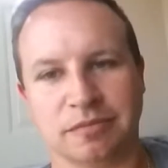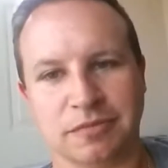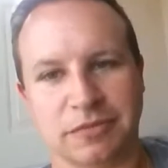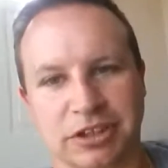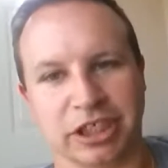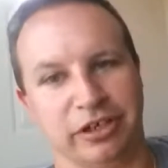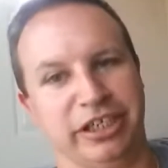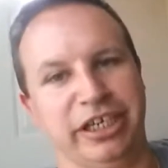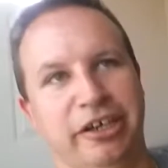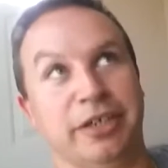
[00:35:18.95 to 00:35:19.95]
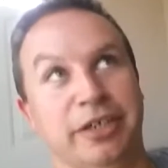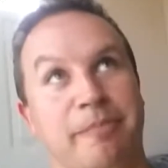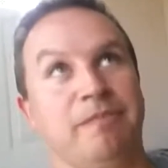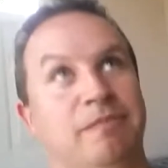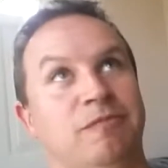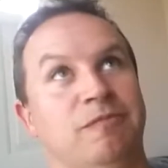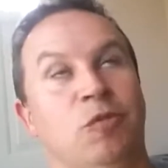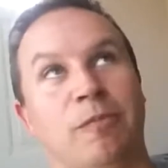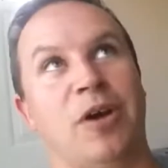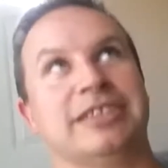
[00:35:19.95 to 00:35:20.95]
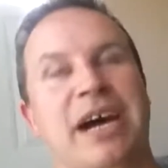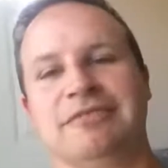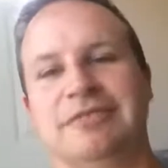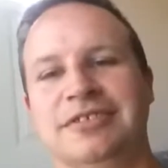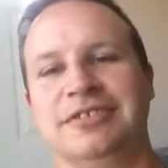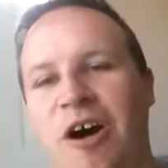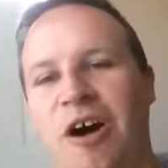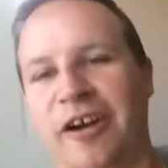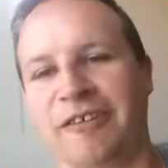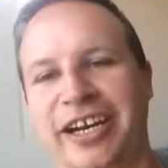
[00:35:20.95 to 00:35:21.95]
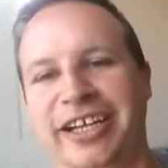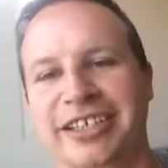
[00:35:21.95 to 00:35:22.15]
So, you know, when your warm market's about gone already,